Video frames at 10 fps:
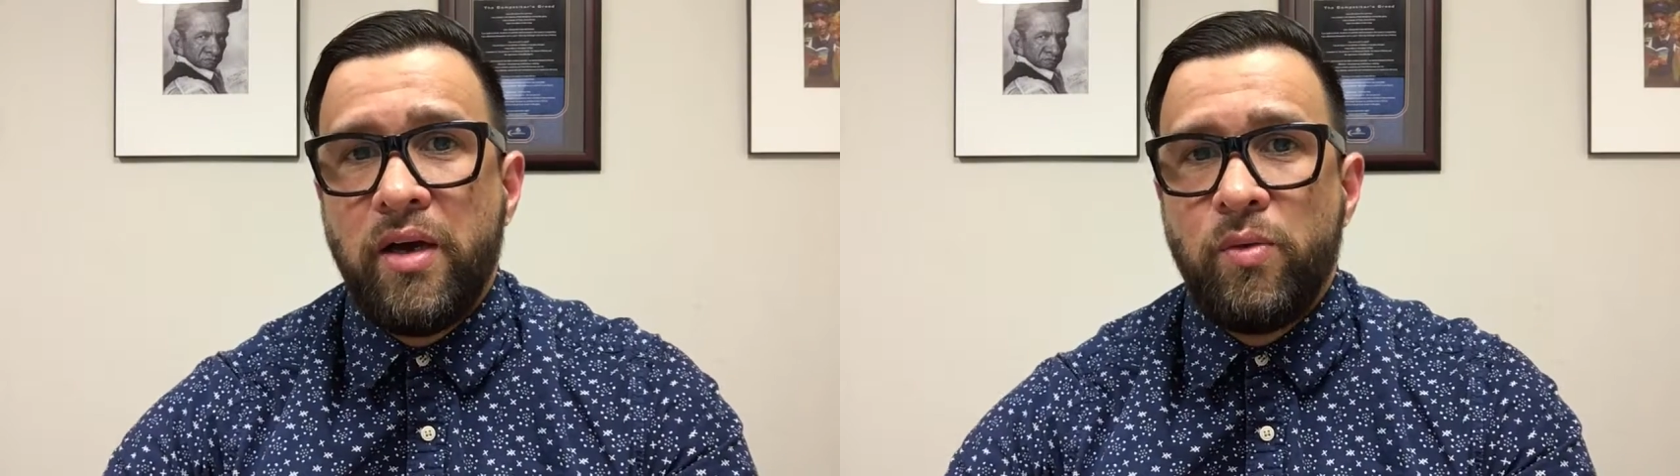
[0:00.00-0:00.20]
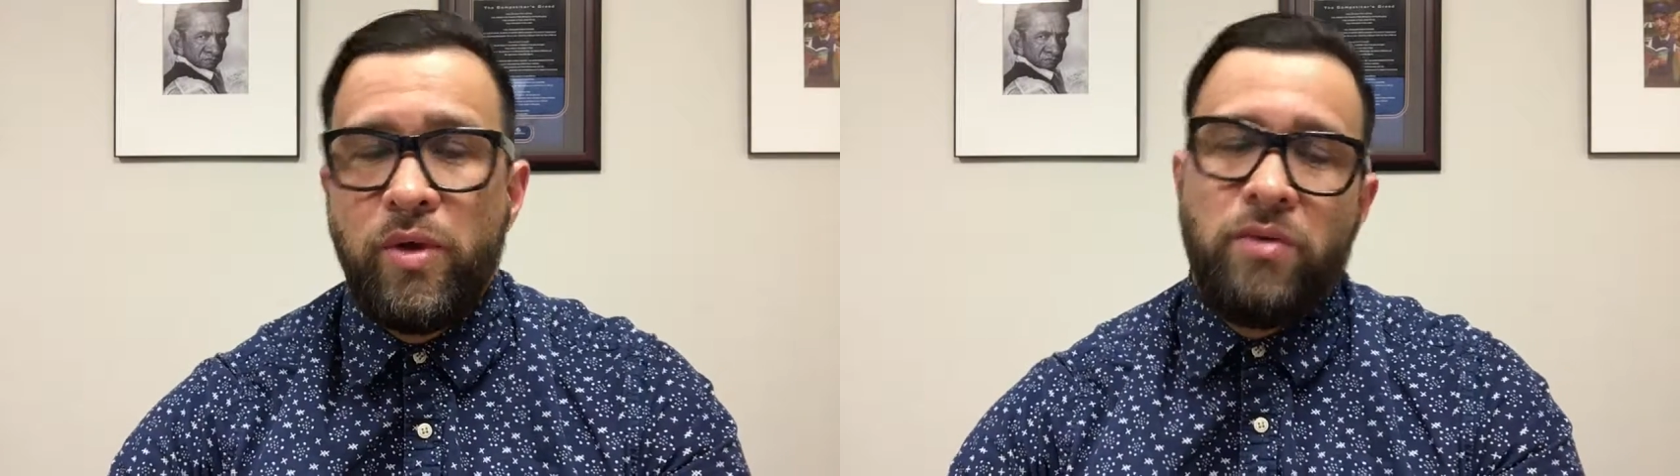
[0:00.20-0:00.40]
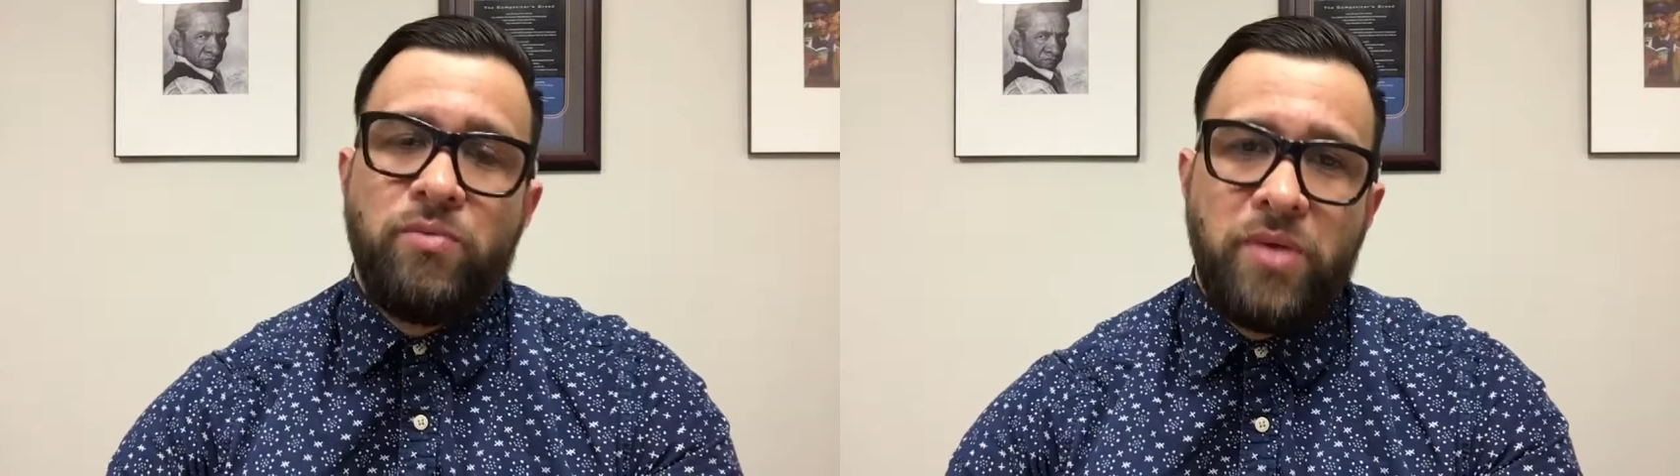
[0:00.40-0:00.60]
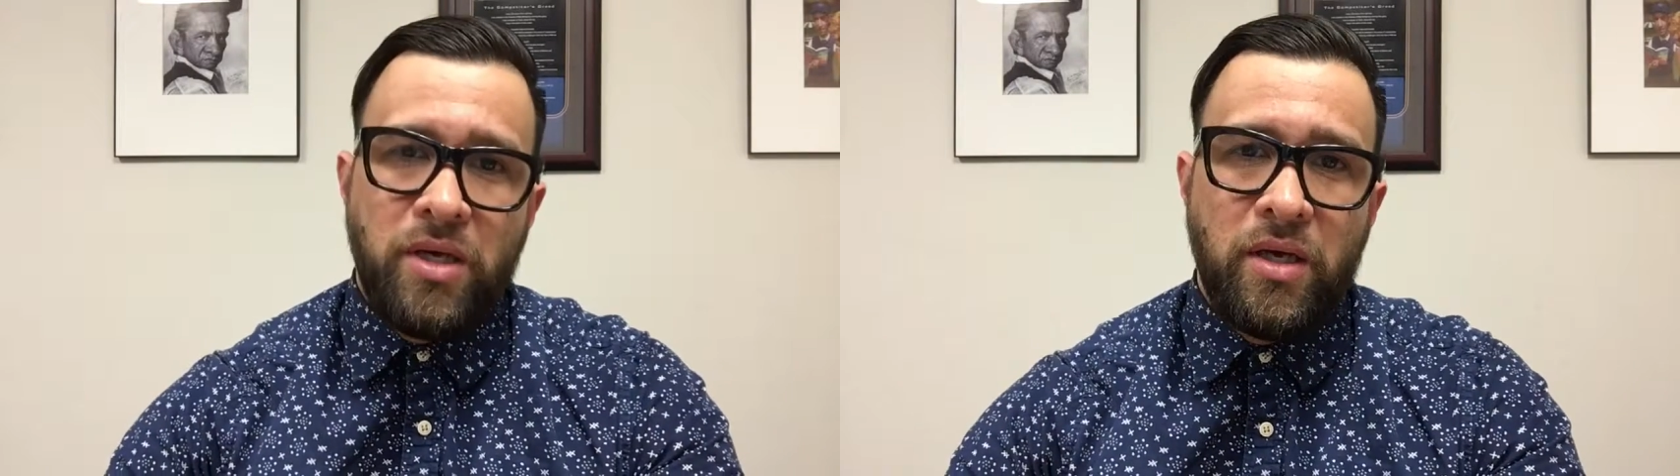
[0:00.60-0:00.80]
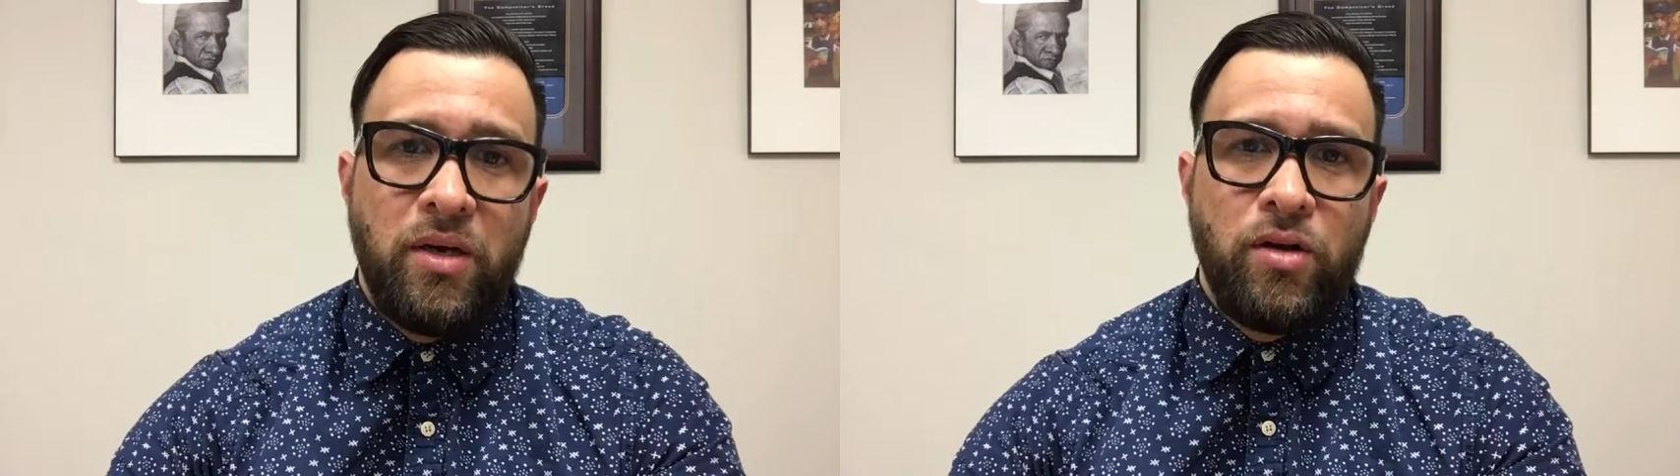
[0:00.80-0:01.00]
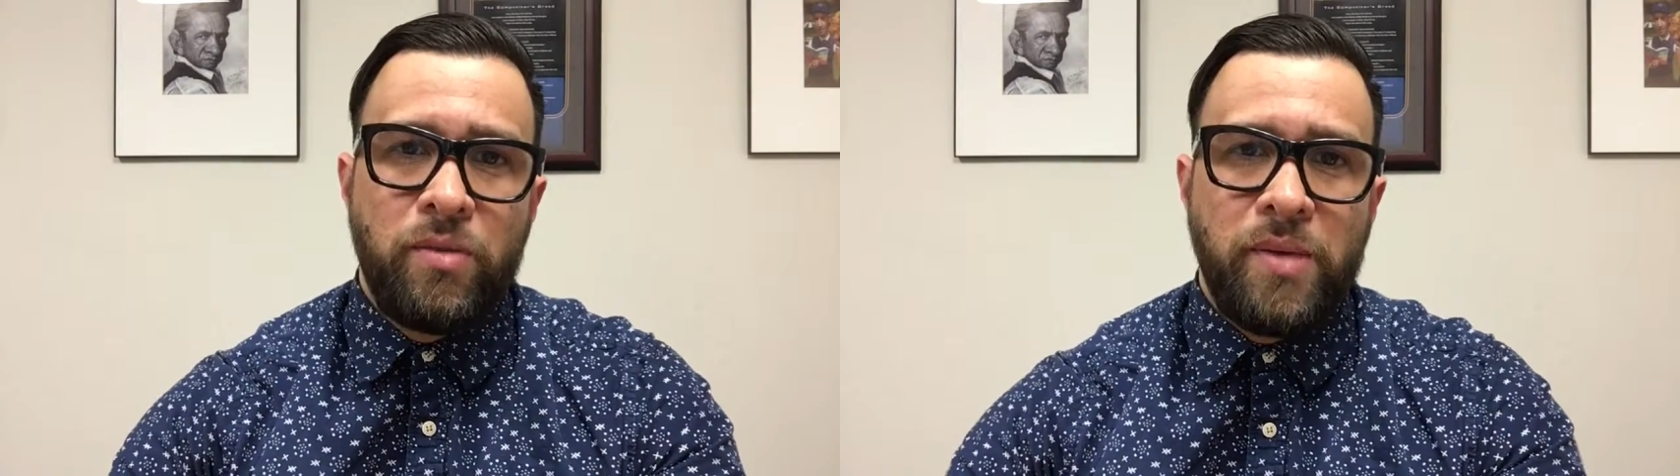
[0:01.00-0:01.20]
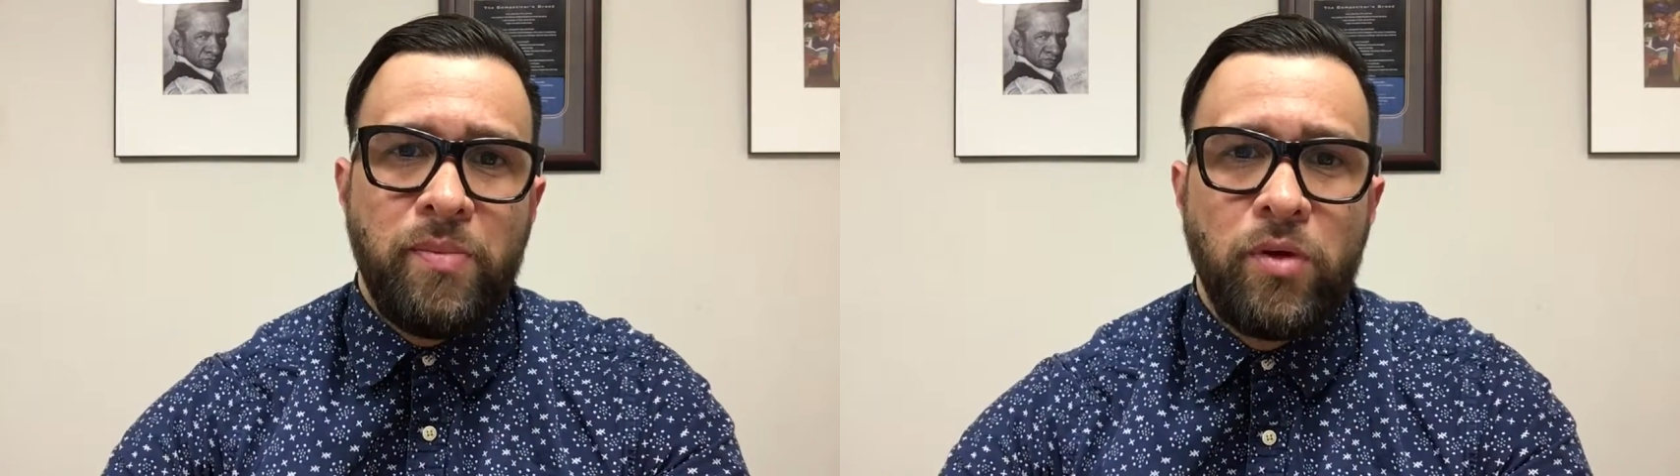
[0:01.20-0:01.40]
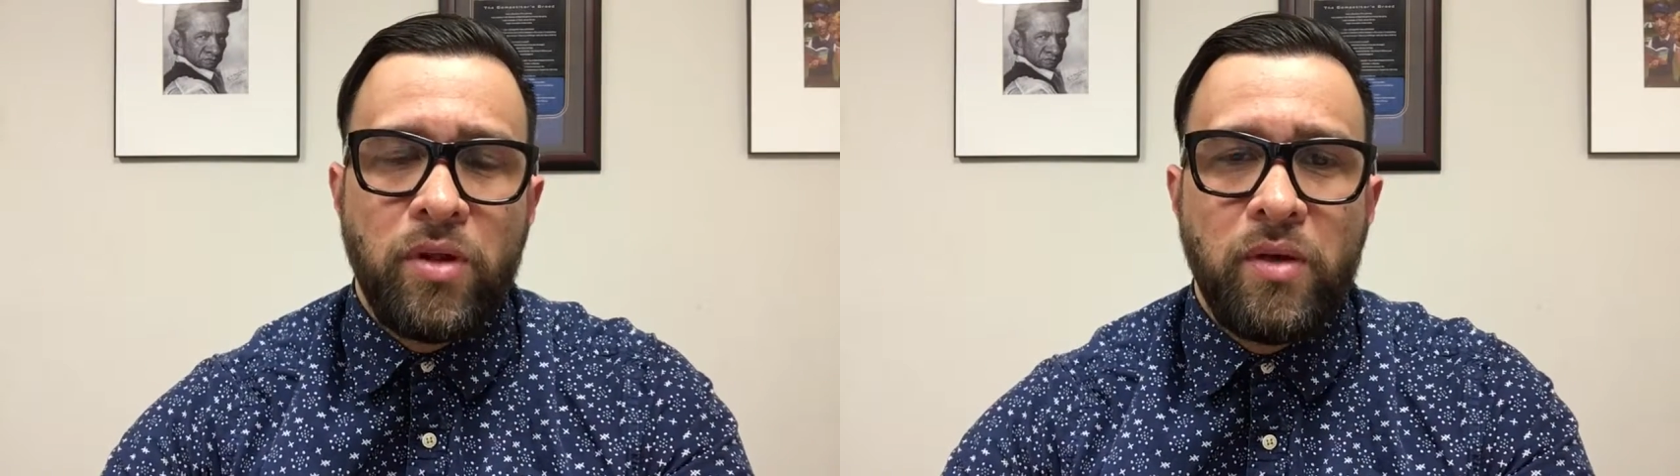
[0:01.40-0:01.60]
with me and other
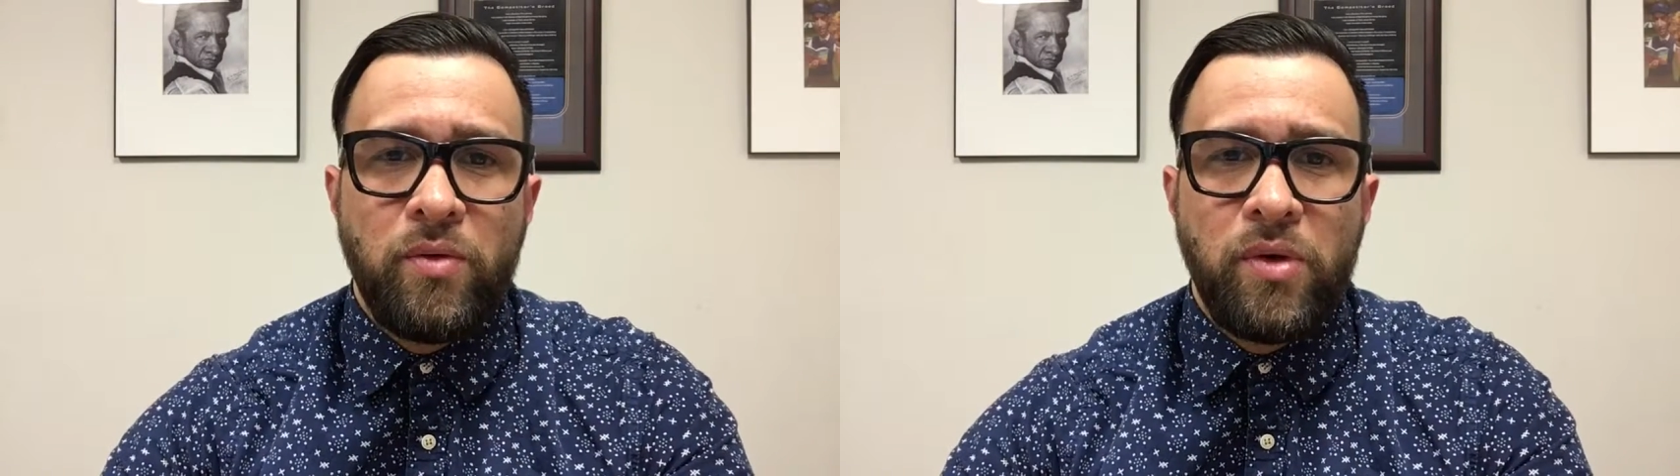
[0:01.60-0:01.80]
people that